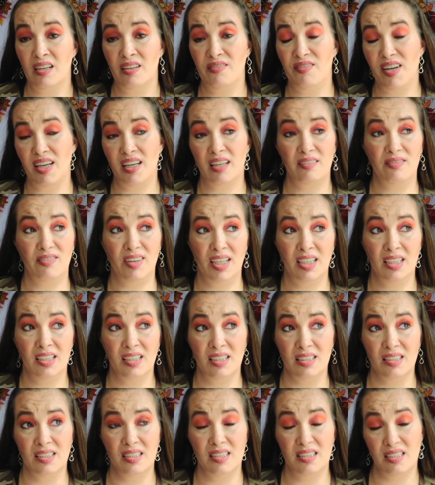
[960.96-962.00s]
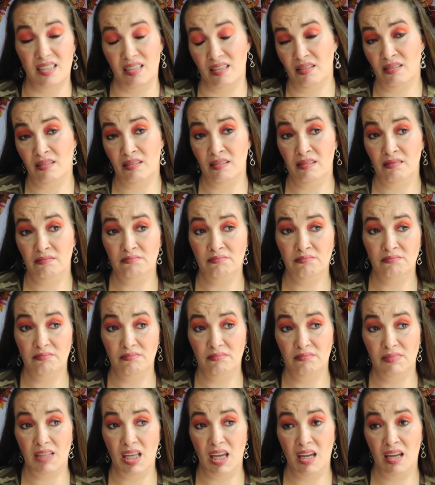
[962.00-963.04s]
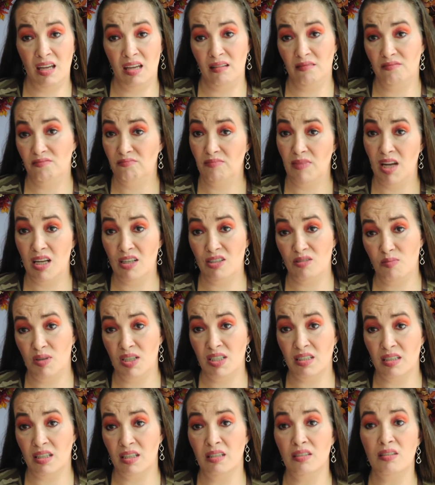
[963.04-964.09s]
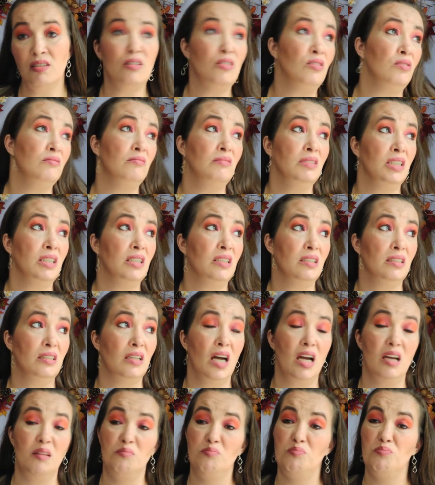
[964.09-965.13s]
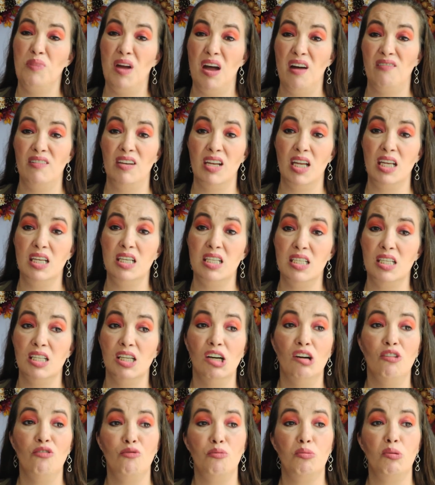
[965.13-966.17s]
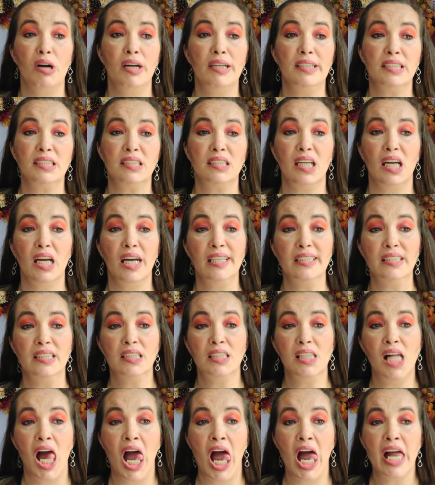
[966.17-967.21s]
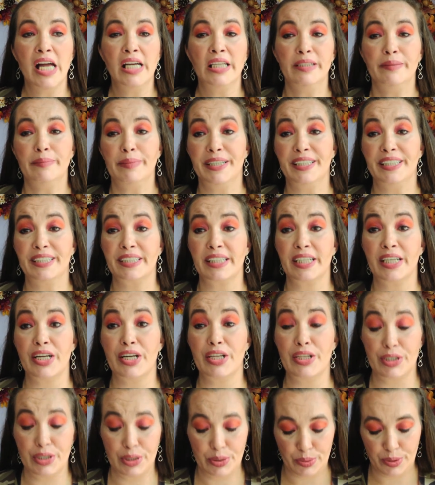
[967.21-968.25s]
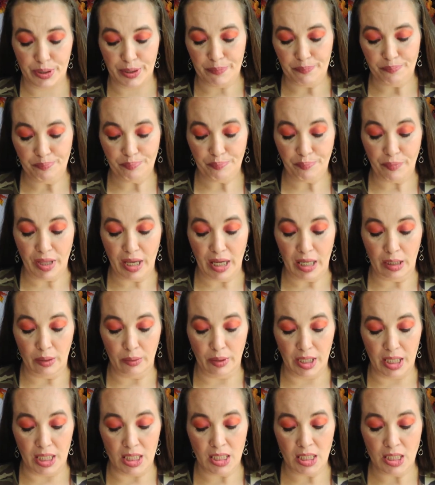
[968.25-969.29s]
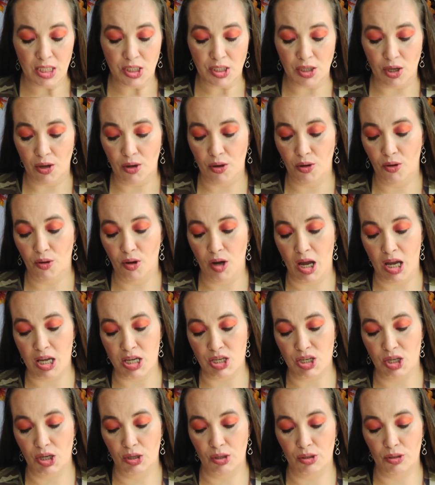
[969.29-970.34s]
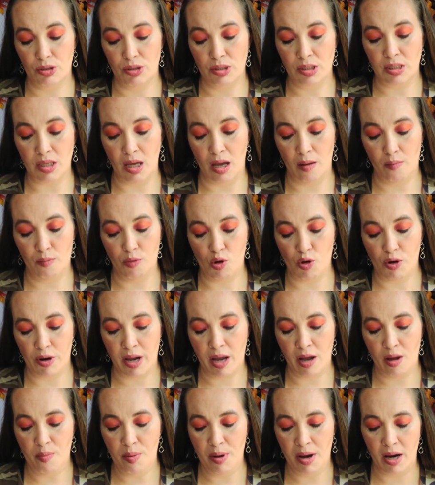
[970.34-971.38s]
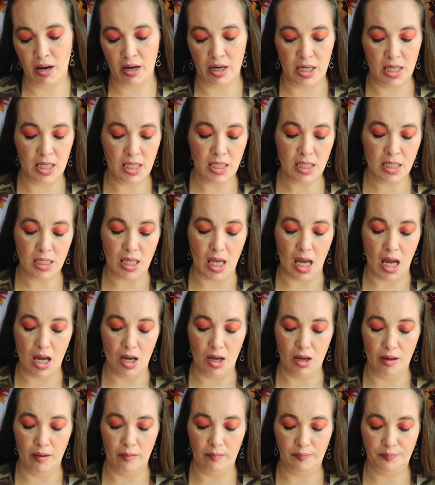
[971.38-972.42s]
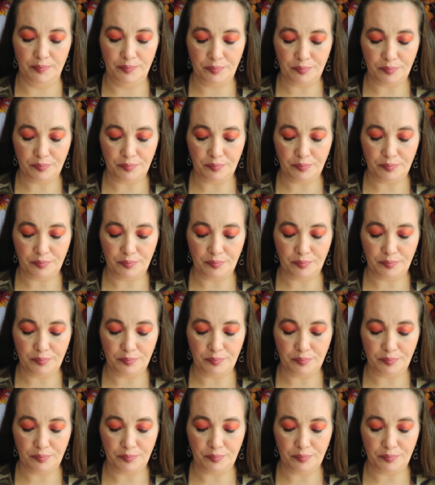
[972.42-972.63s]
if I could find a concealer that matched my skin tone, then I'd have an idea of what my skin colors were. Anyway, so I used L'Oreal Paris, an